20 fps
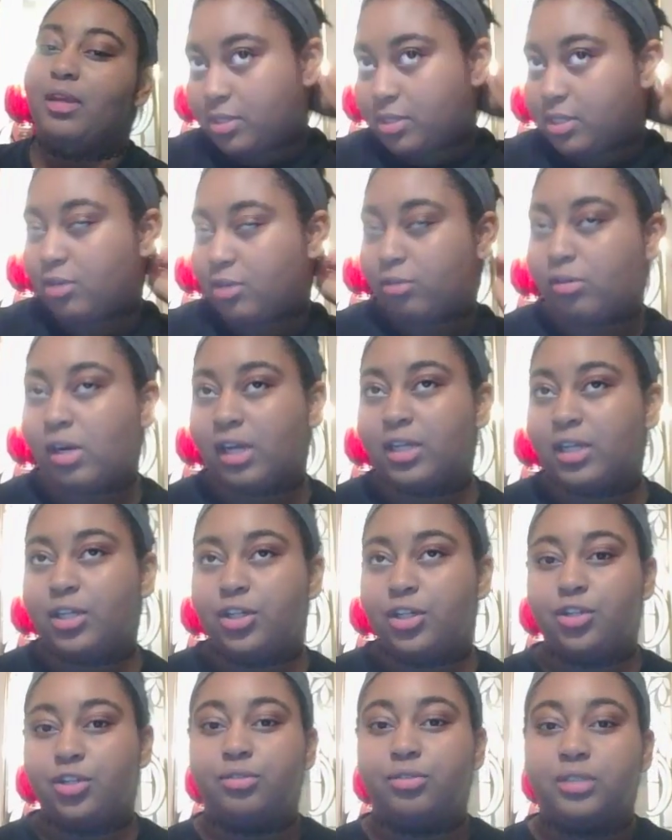Still kind
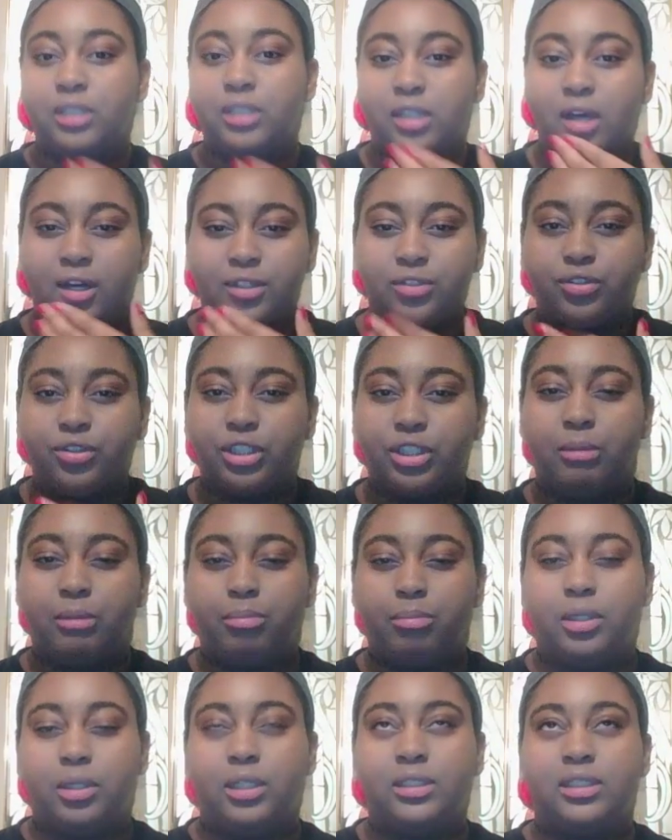of new to contouring
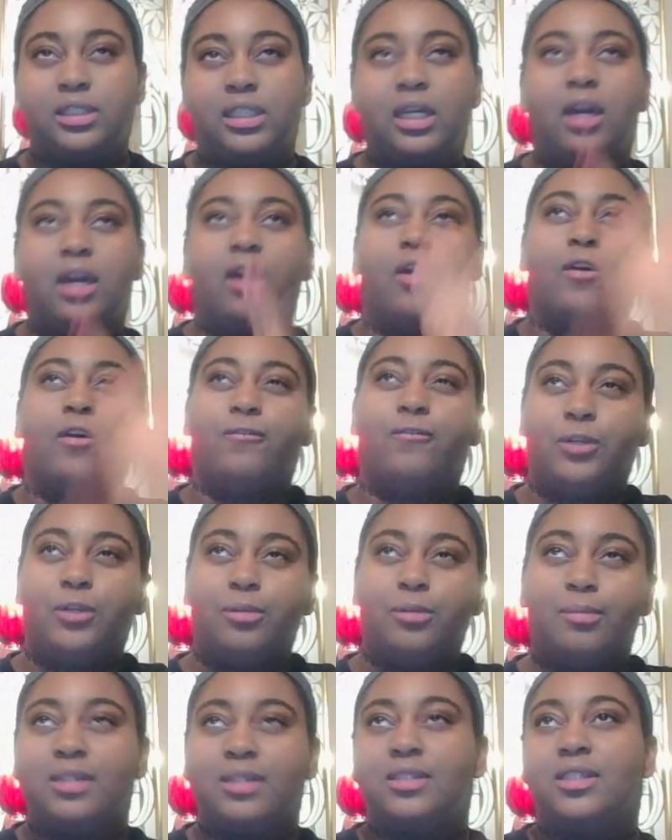and bronzing a
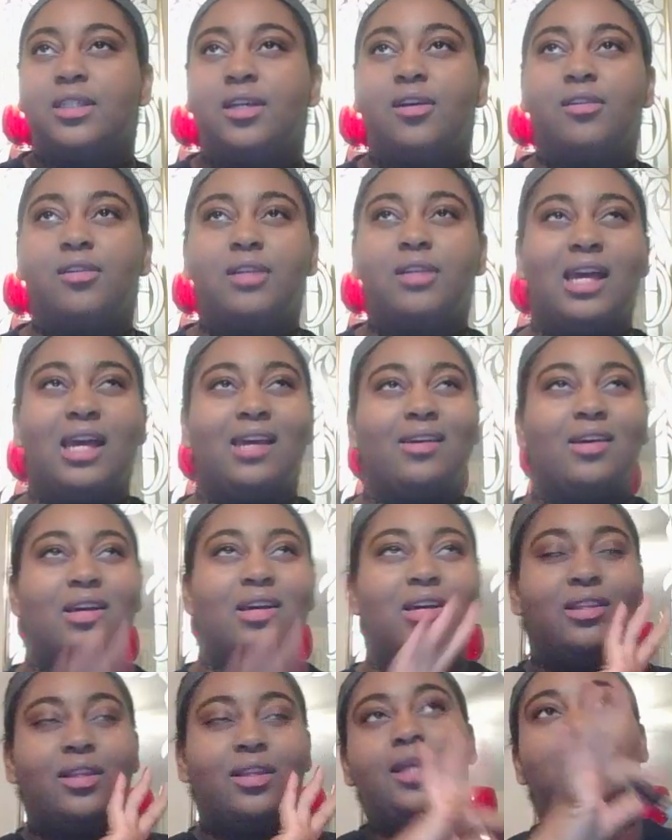few months ago, like
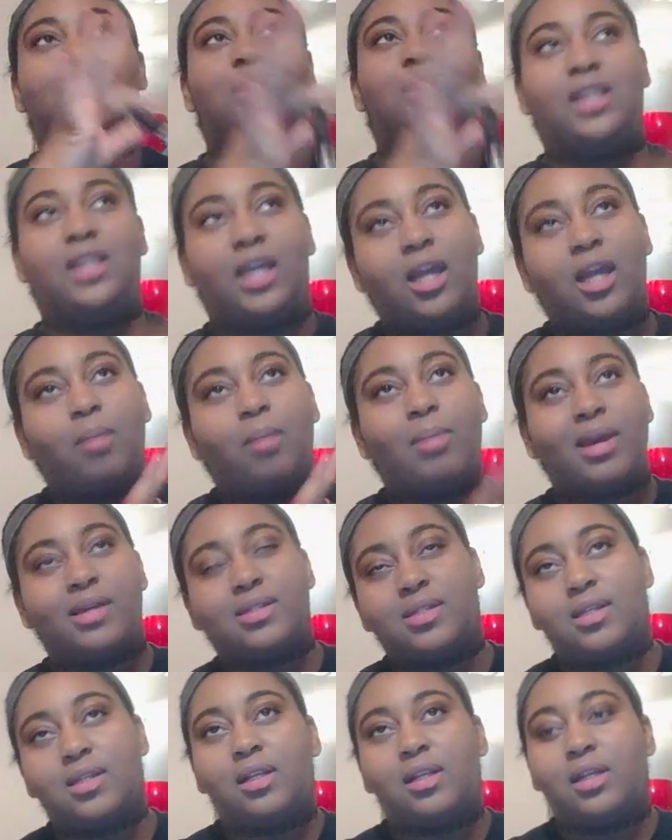this year
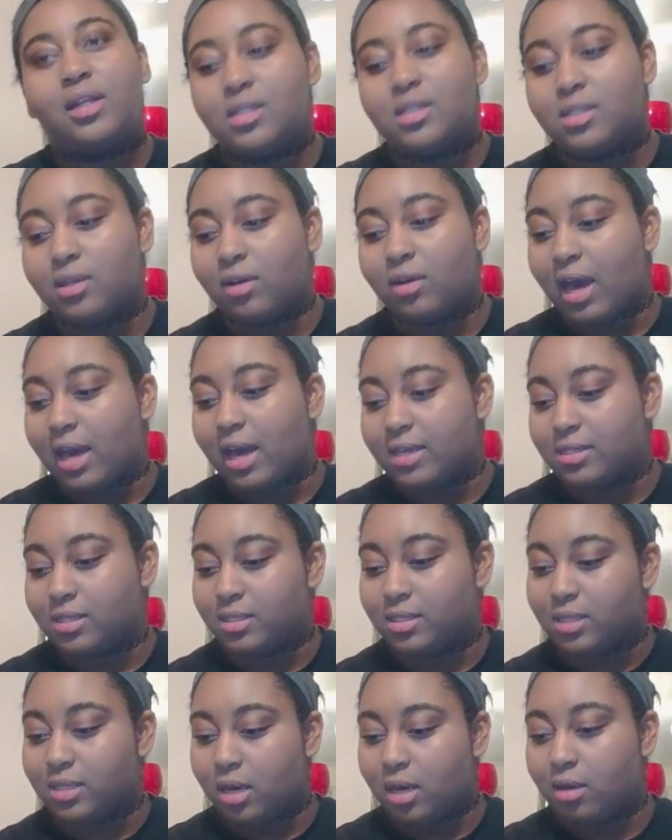basically. So as
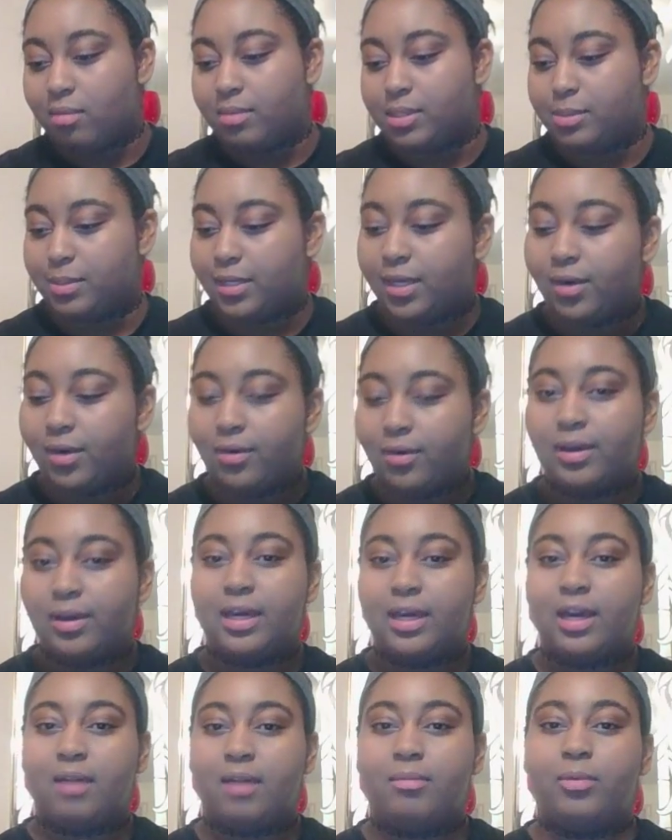the time has been
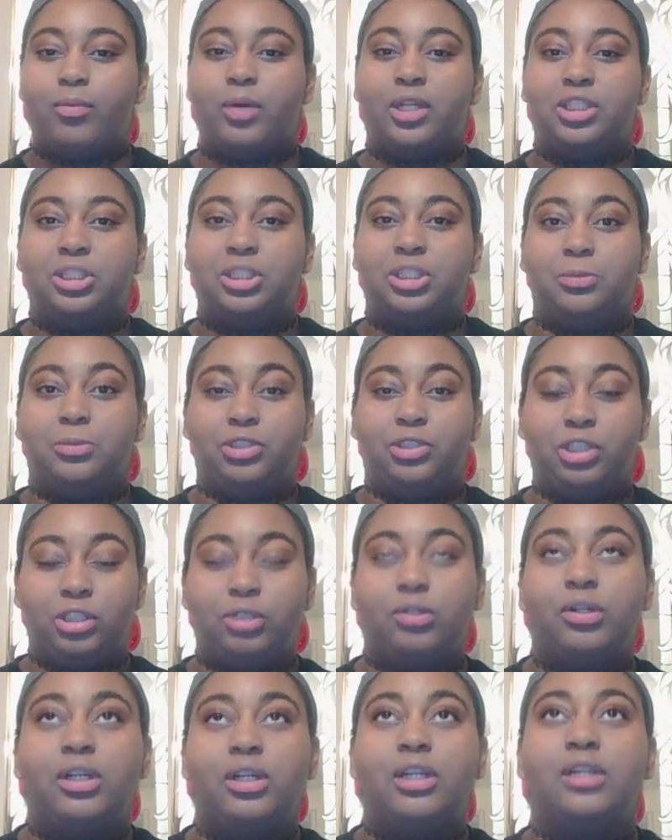going, I've been watching more
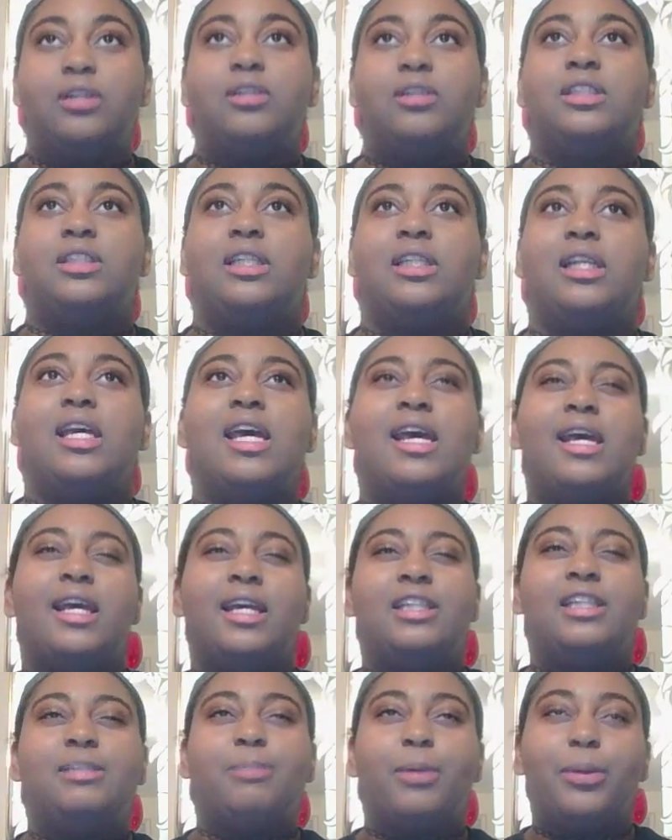tutorials and
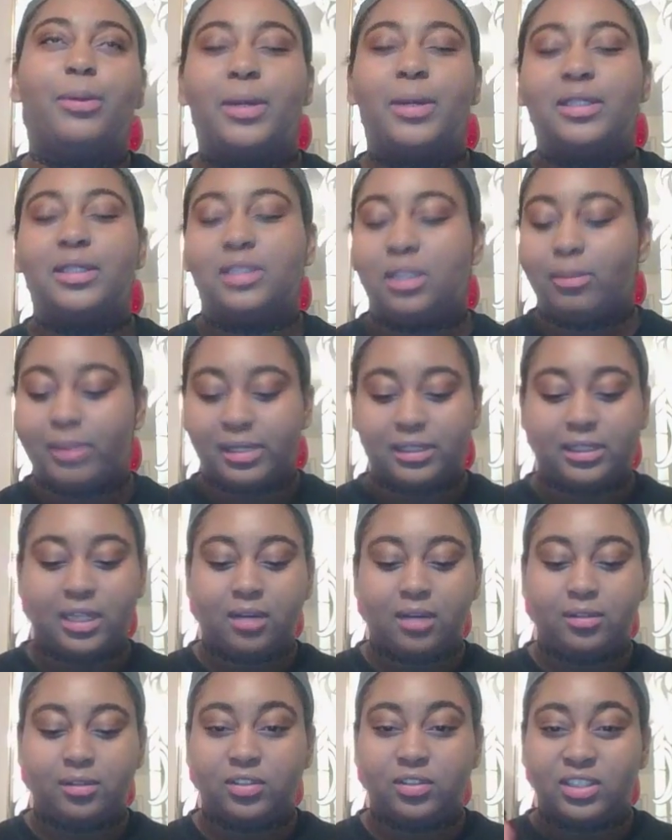experimenting
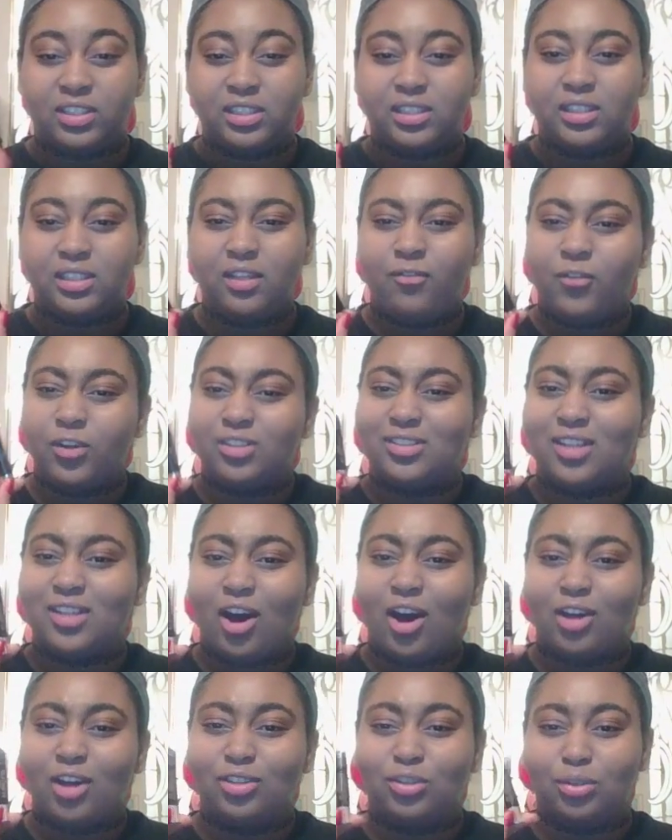myself. So this is the first
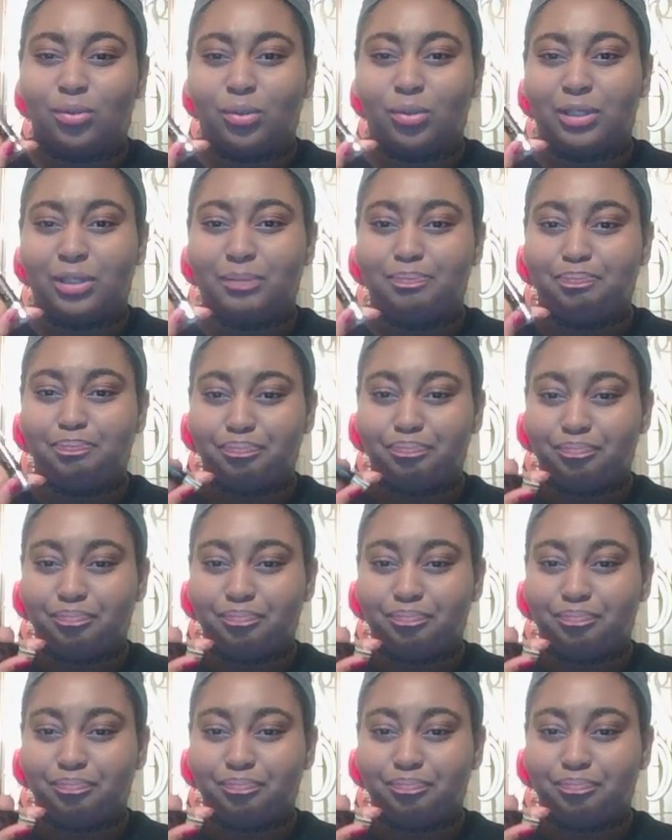contour.